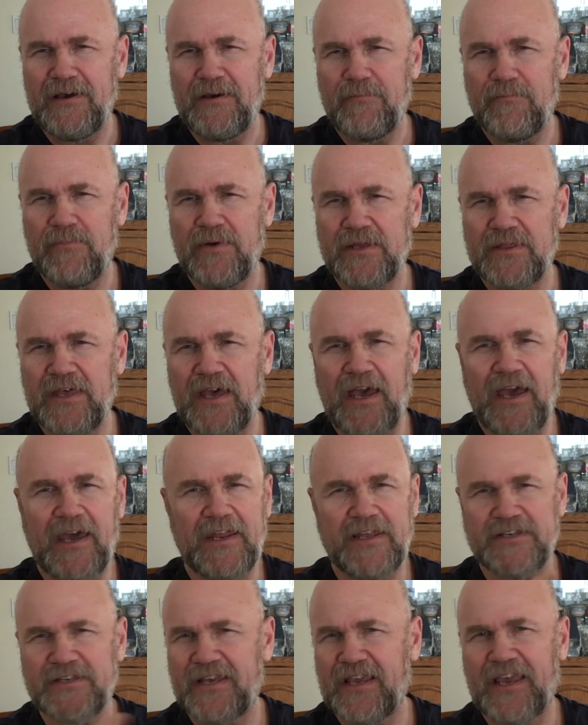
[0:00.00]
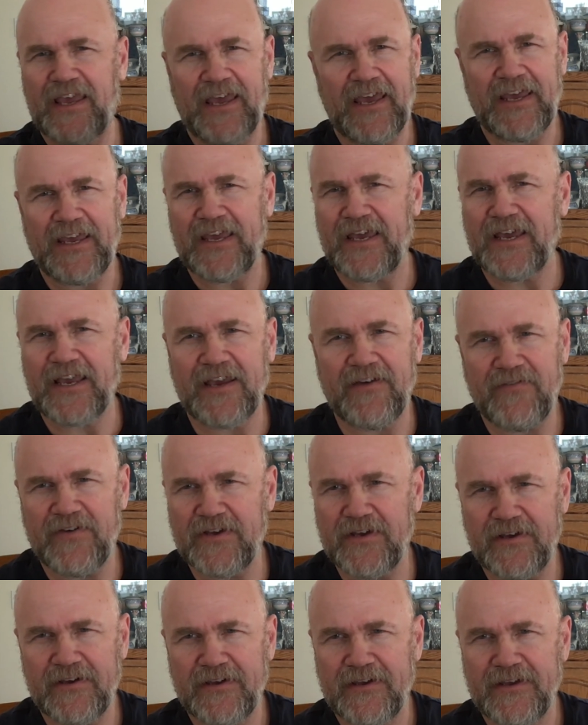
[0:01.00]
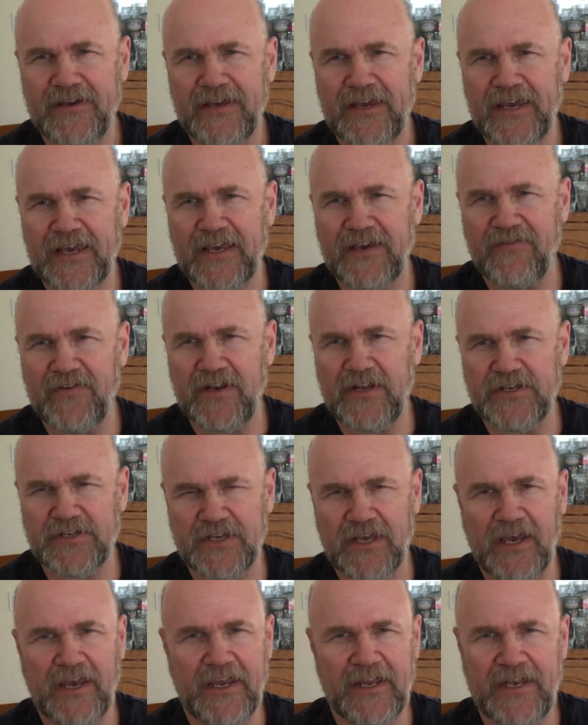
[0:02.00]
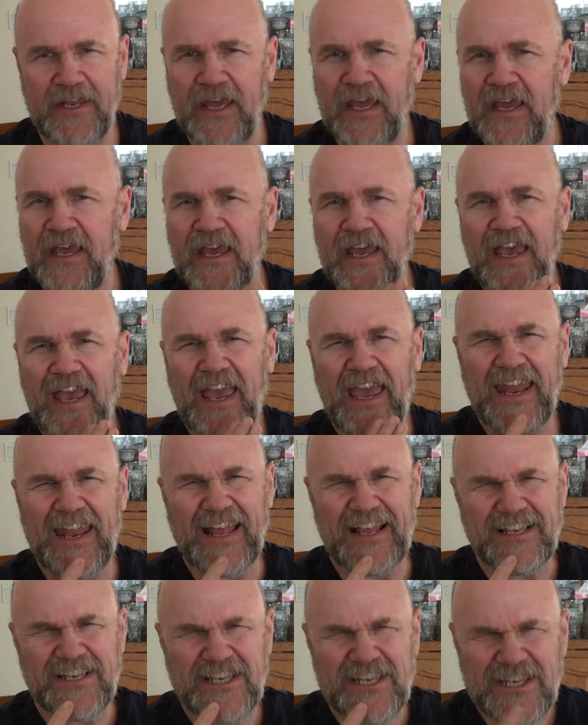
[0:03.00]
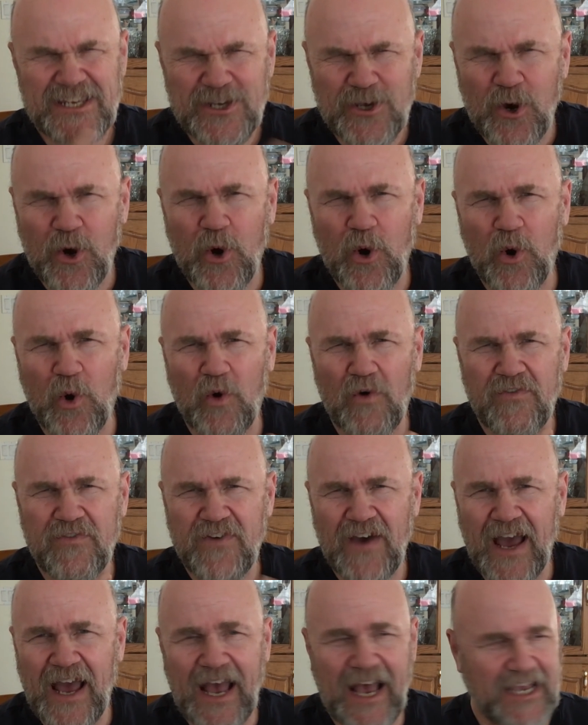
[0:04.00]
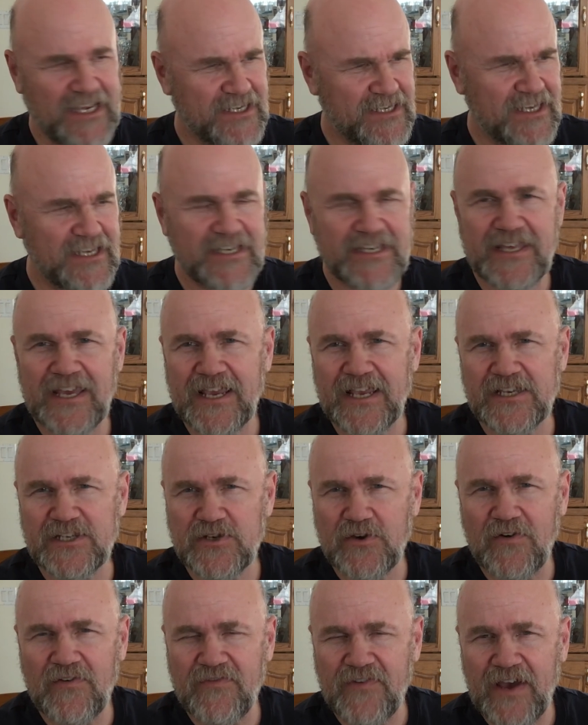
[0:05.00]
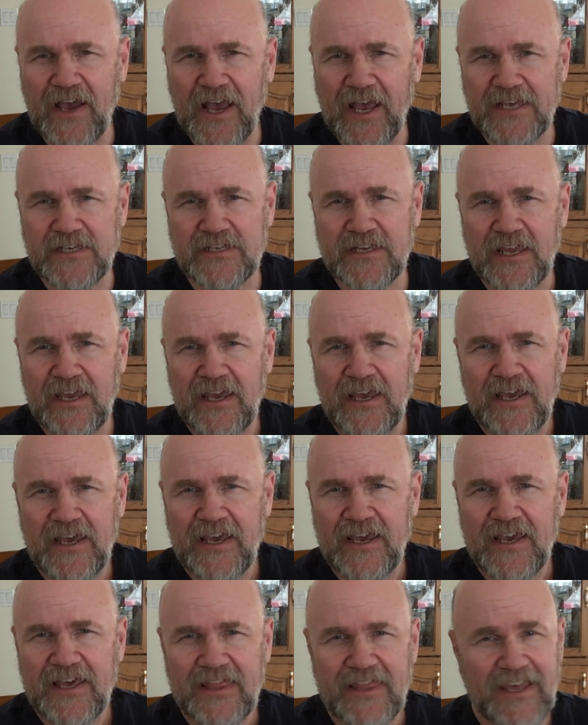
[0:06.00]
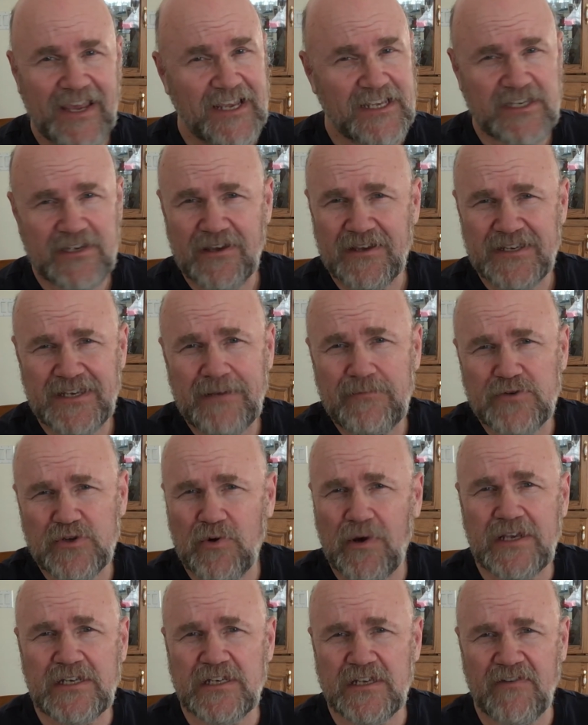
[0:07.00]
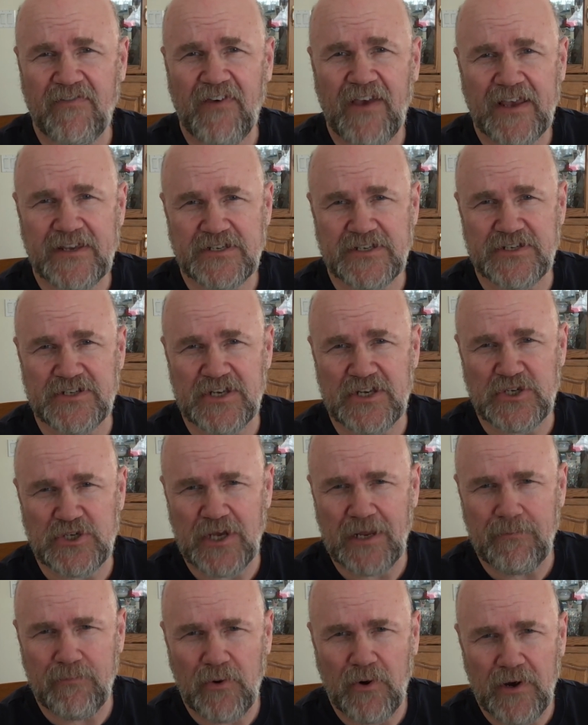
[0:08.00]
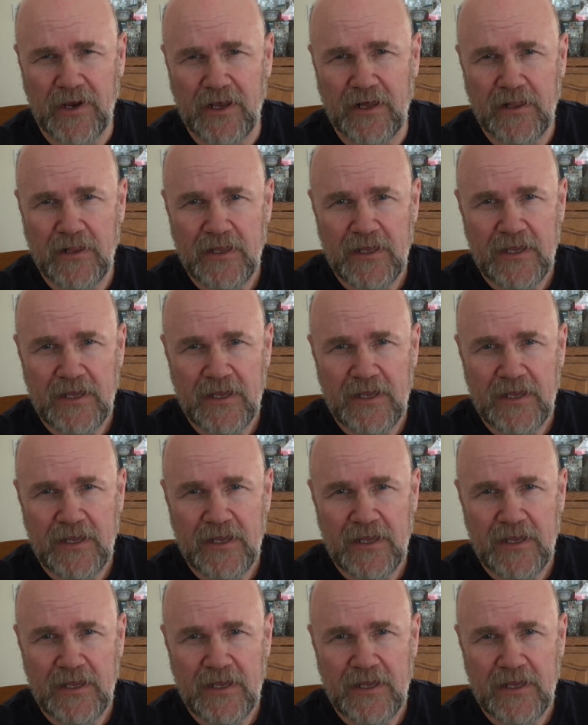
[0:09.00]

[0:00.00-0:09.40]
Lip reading: But that is a heck of a design, and it's so fast. This thing is so fast, like it seems twice as fast as a jet boil.